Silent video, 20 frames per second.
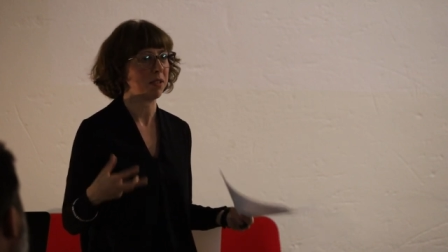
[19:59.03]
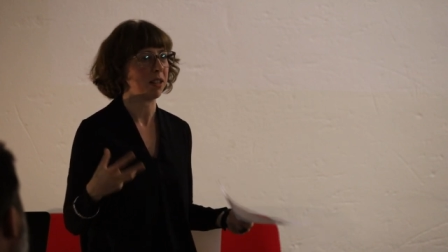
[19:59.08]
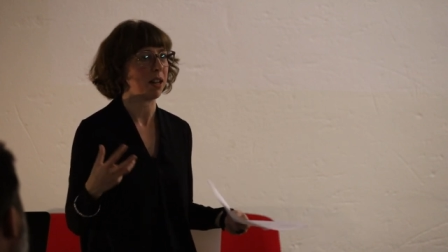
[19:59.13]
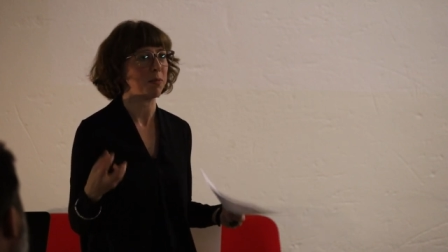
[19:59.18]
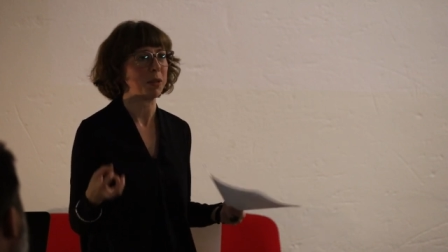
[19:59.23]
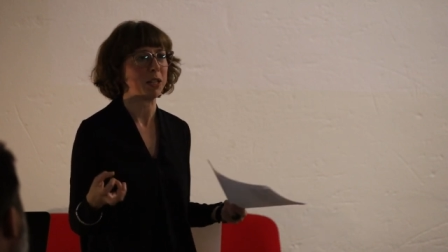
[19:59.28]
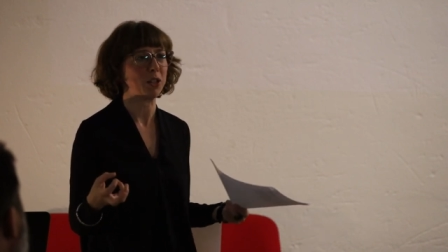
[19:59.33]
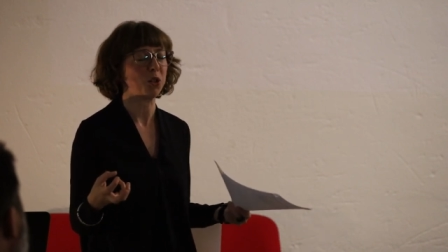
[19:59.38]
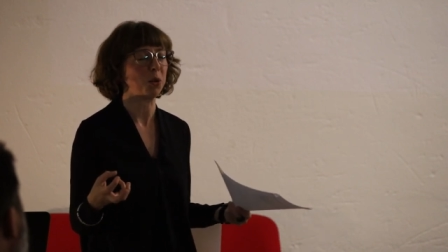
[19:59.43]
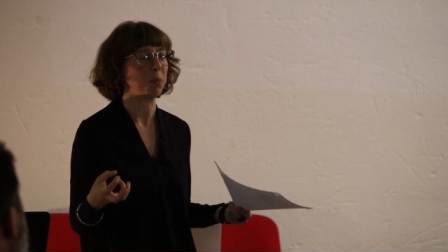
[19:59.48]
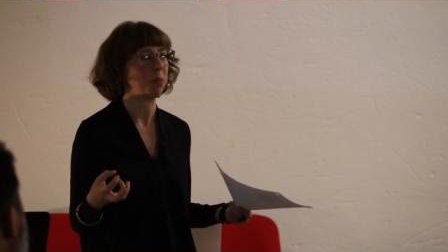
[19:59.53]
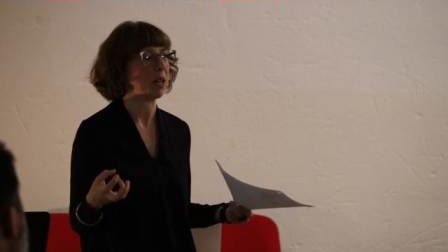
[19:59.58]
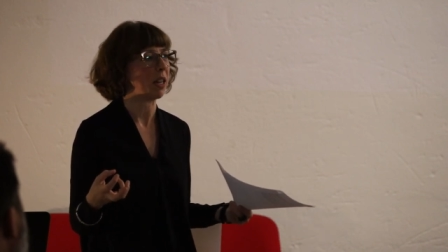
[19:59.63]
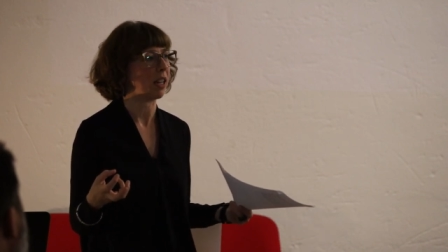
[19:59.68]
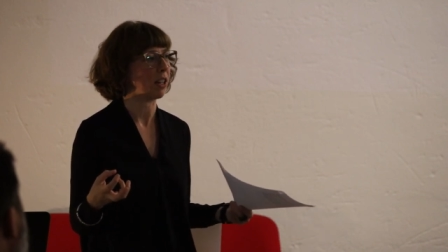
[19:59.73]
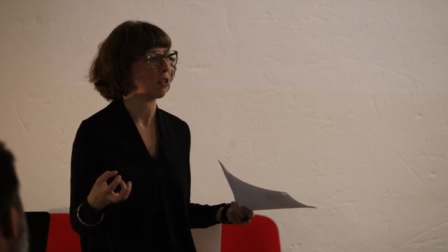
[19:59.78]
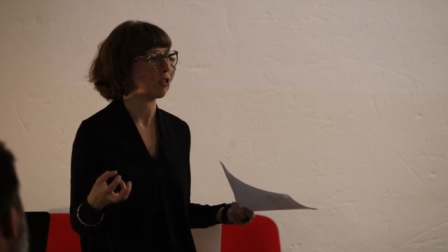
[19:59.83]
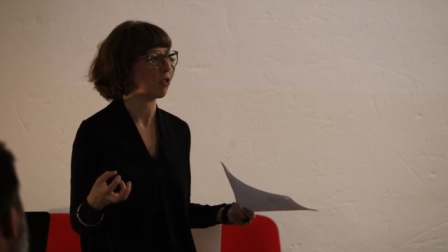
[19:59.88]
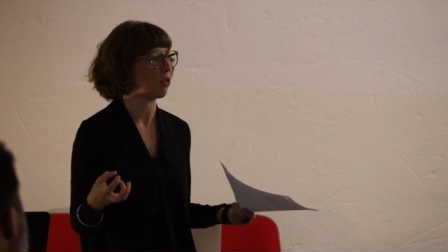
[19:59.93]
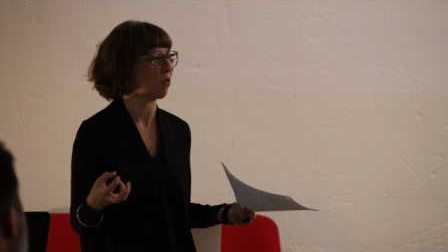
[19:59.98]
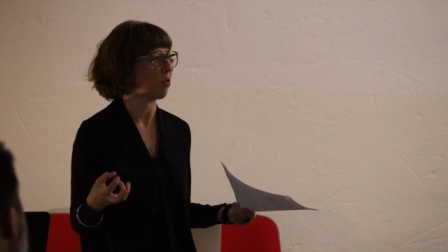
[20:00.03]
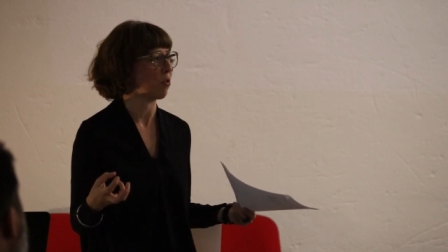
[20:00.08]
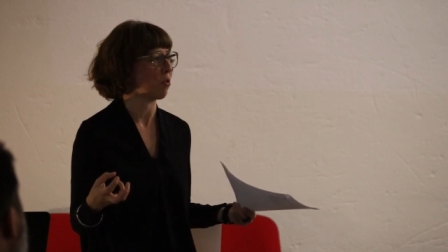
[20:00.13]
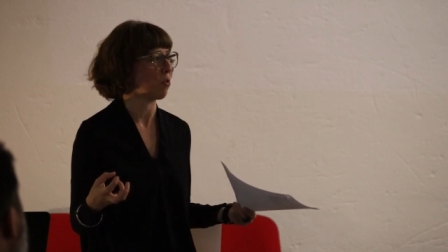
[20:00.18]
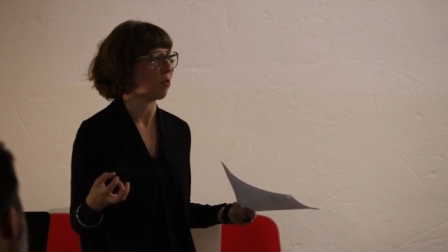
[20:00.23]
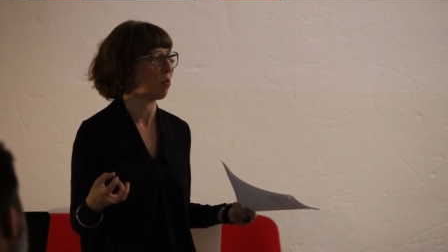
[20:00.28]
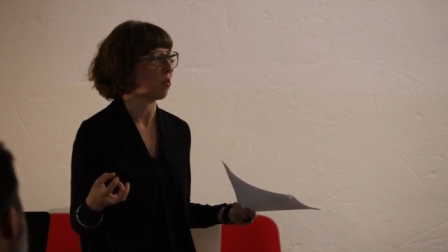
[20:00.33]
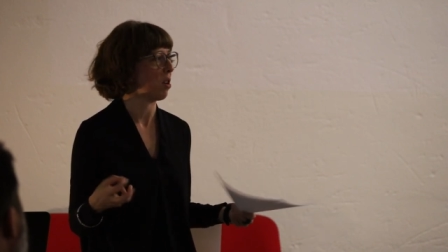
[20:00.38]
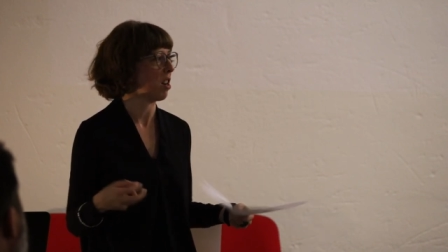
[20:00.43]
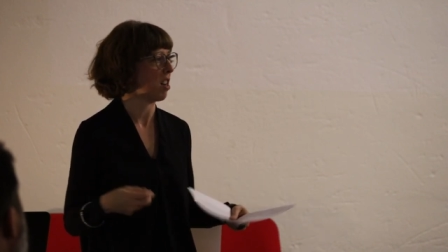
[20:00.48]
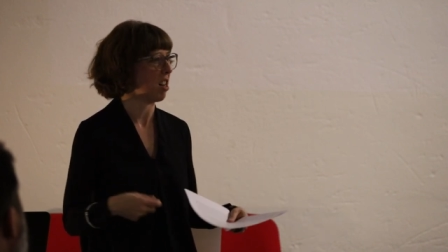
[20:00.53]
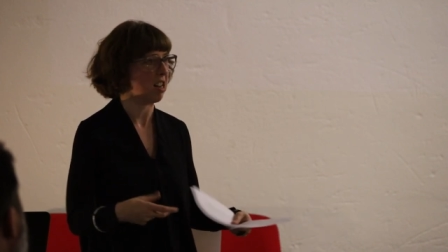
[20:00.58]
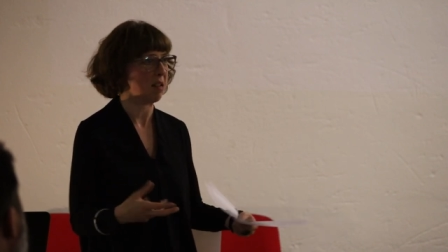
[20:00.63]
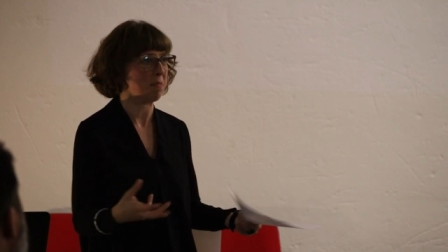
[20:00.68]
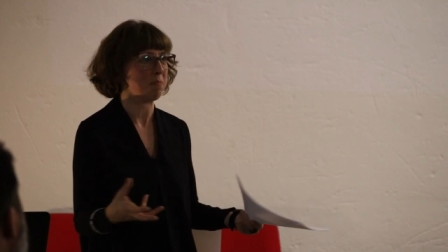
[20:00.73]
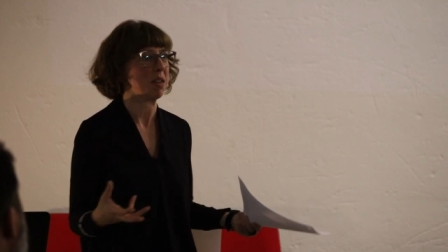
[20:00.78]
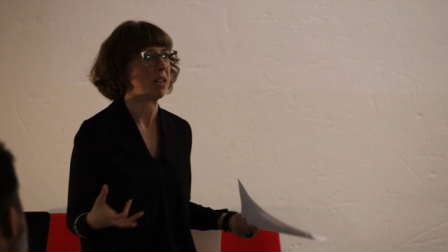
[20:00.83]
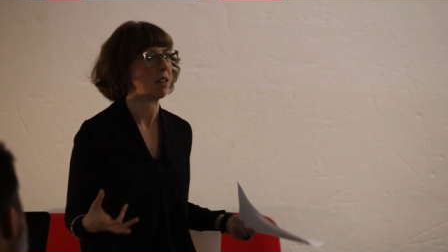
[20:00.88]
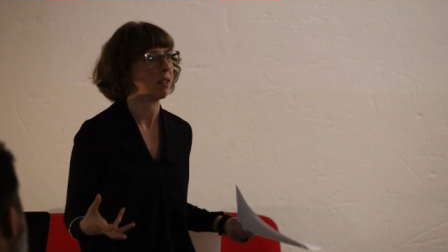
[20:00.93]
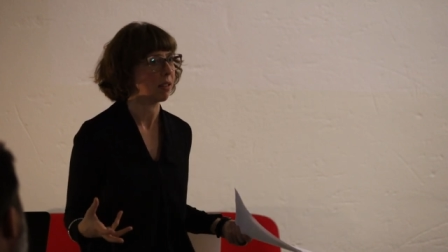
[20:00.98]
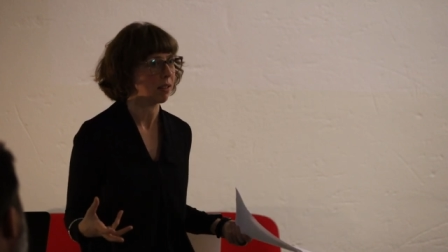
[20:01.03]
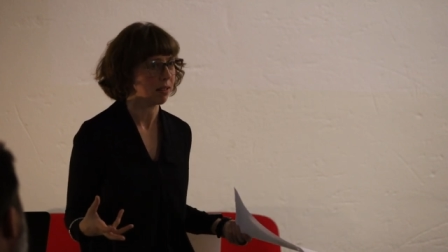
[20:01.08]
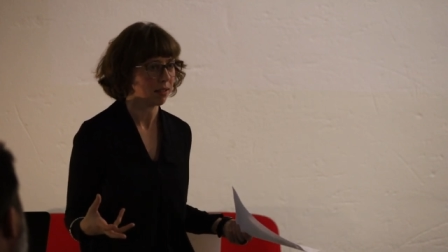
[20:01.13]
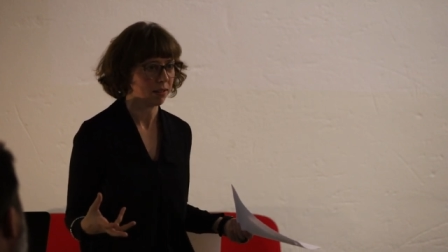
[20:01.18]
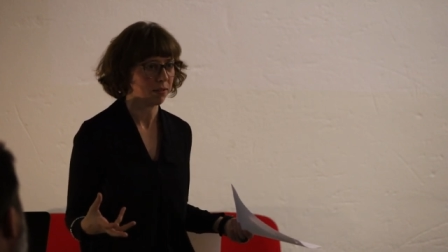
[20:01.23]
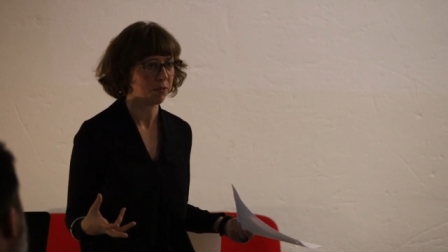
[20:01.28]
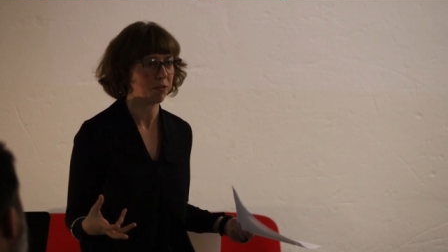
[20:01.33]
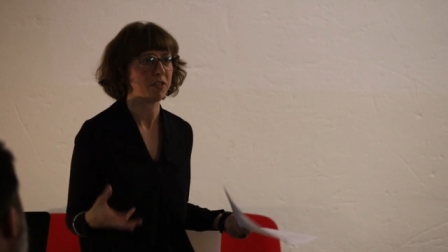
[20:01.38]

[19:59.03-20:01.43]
coming to being through a meal.